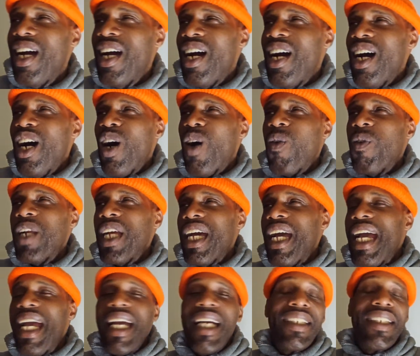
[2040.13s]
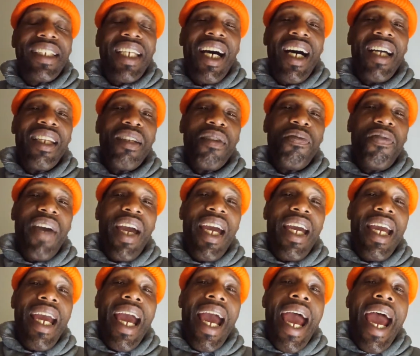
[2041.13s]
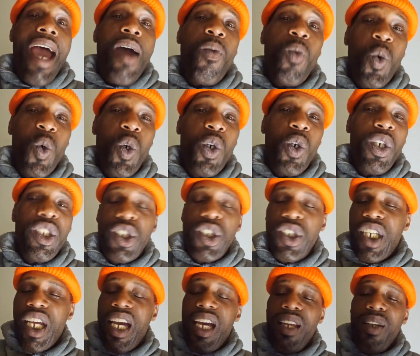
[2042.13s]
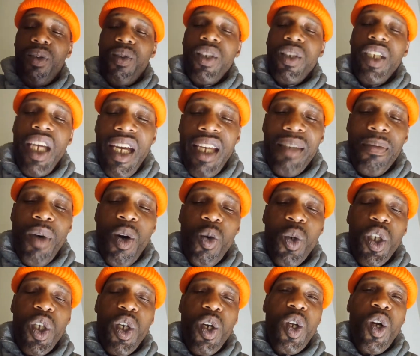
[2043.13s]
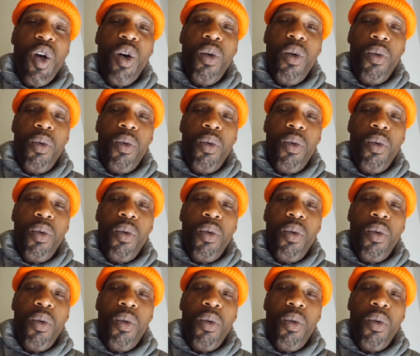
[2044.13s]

Over there, Anton Levay, Attwood's channel. Yeah, the old good old boy.